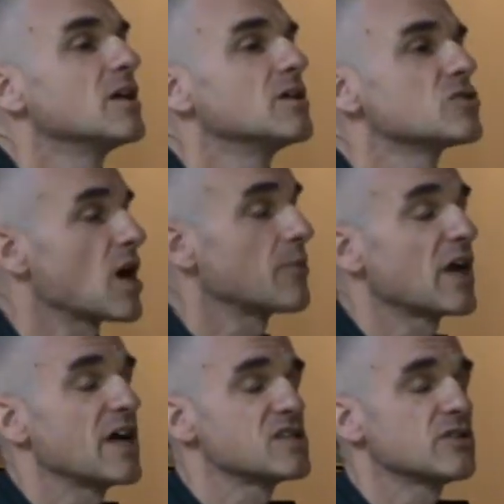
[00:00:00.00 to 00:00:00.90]
Some
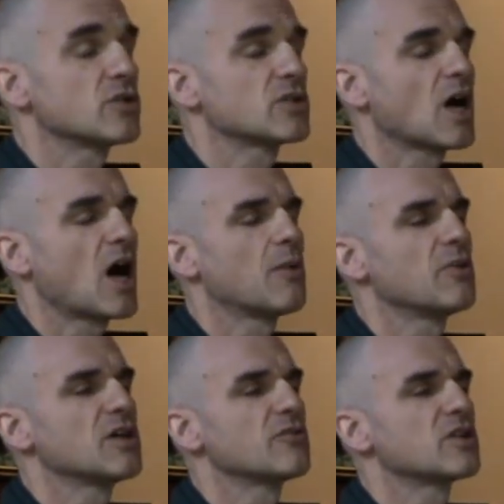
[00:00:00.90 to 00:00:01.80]
days he would come
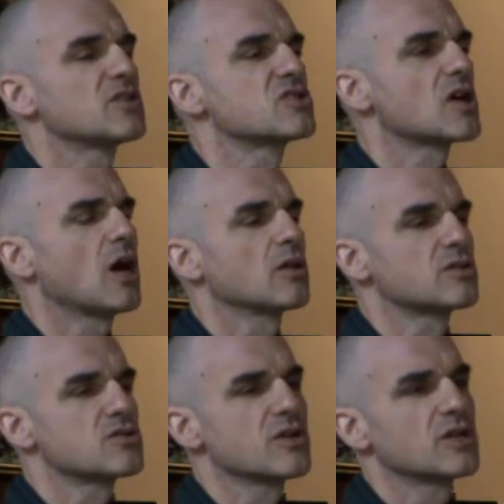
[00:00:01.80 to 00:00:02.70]
and he would
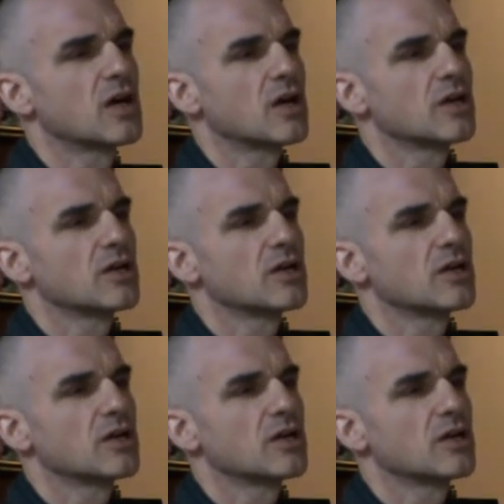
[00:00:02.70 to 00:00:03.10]
insult Sridhar.